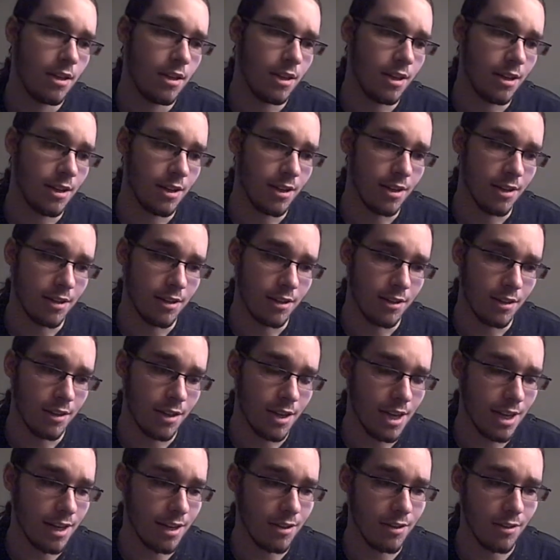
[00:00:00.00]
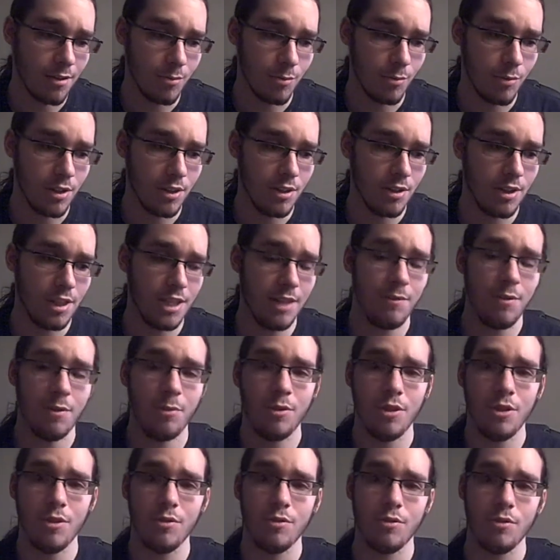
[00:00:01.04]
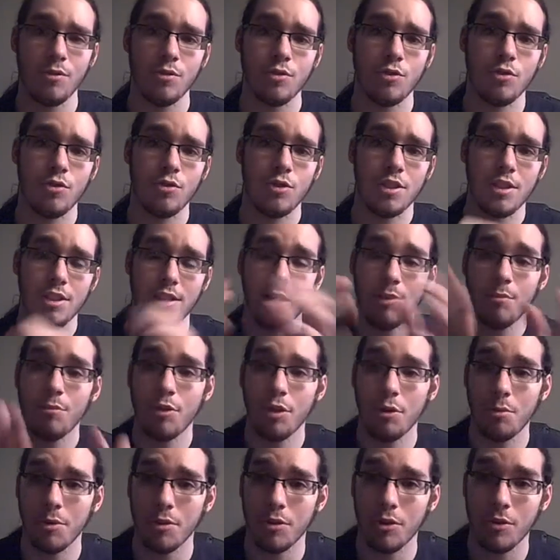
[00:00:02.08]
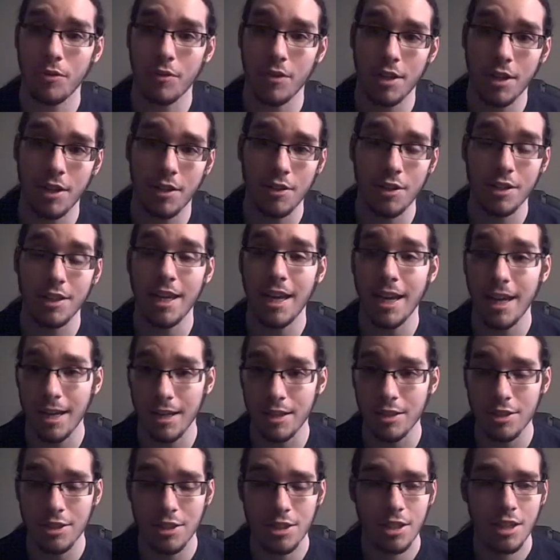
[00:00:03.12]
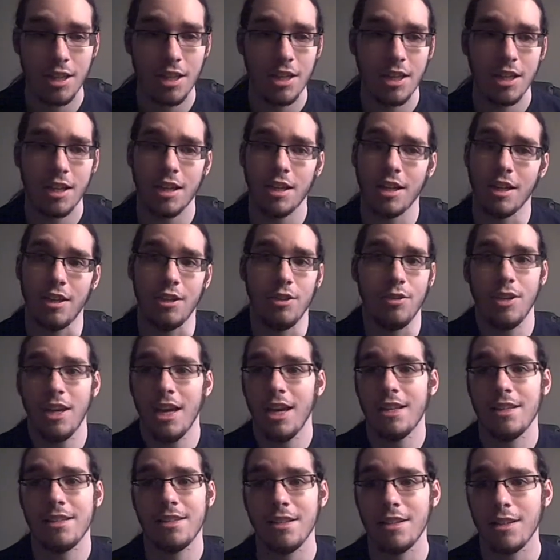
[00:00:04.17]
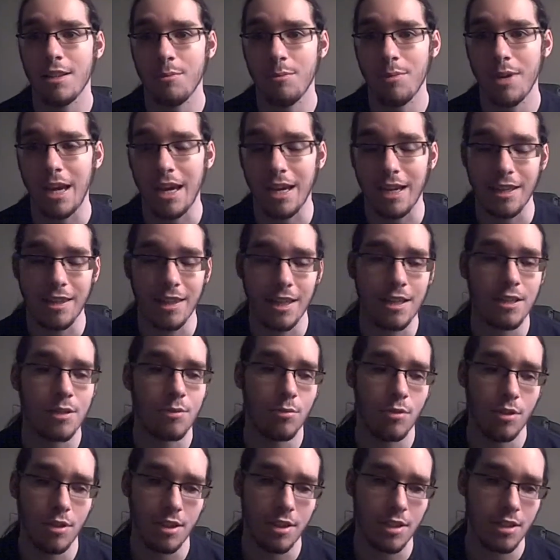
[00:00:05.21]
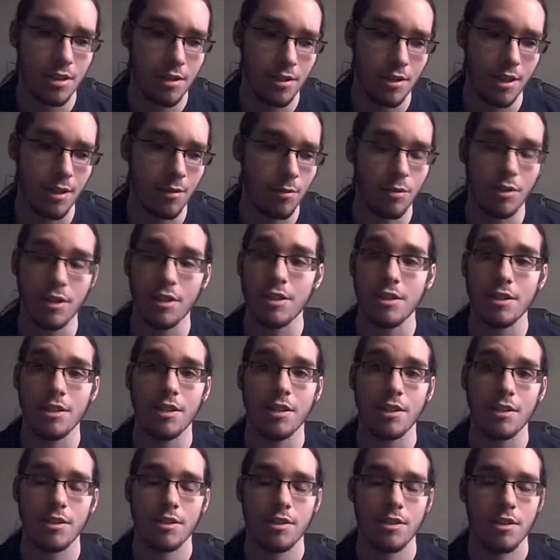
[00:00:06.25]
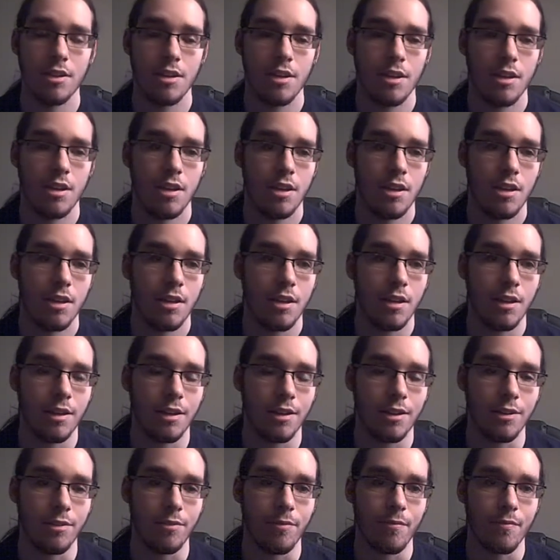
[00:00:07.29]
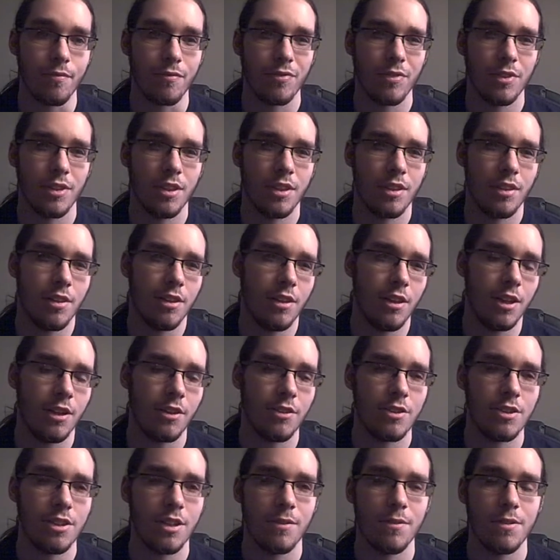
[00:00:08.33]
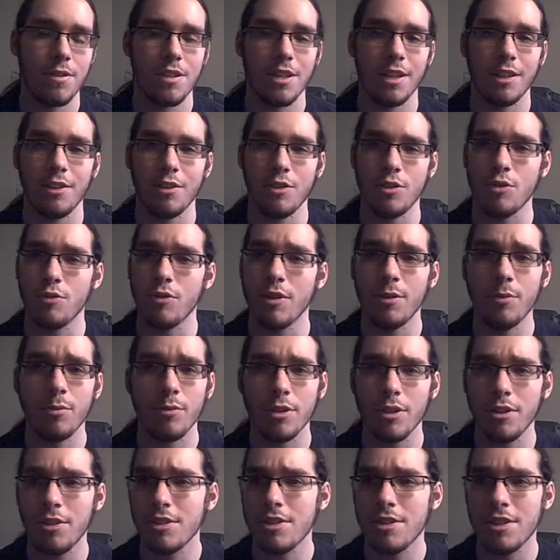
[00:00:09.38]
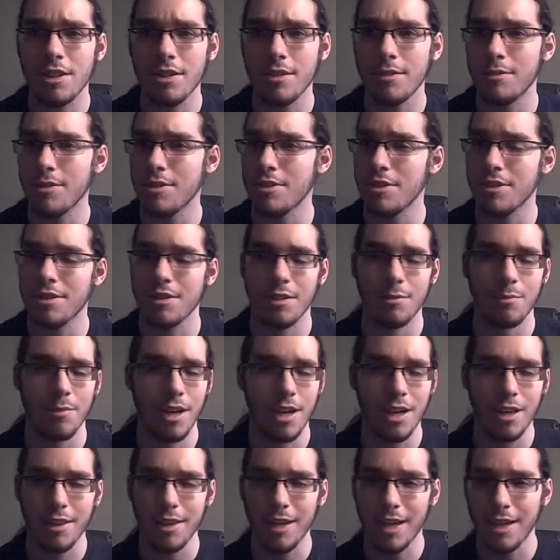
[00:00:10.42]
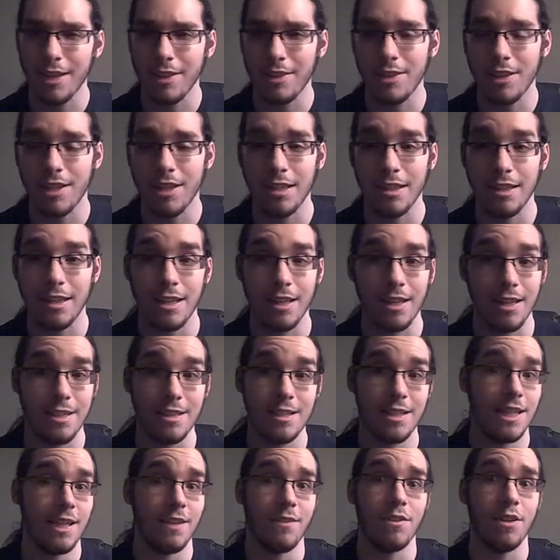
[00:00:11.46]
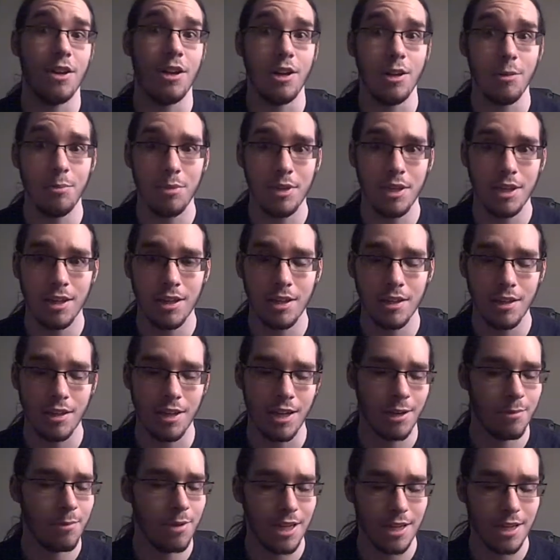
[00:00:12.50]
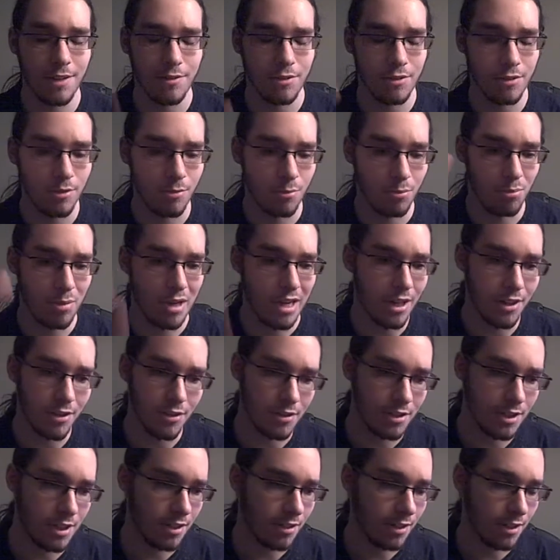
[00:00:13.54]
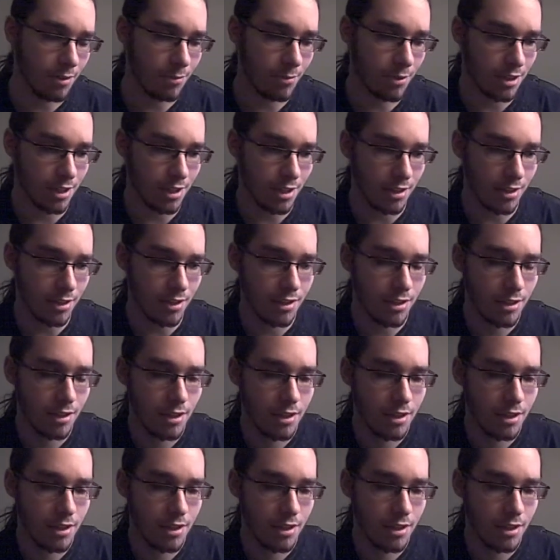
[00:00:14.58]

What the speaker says: And even when you send Pokemon over here to catch, you can't send them back, and that really sucks. The other stuff is like the Dream World stuff, which is some online thing that isn't even up yet, and I'm not even going to bother dealing with that.